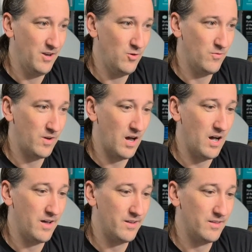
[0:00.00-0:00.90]
And then
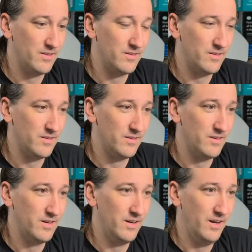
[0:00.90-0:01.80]
you've got
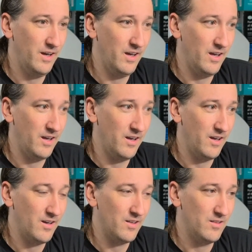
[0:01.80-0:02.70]

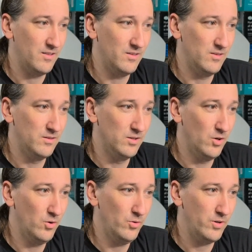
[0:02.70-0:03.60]
a
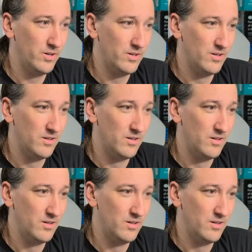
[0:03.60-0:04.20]
load,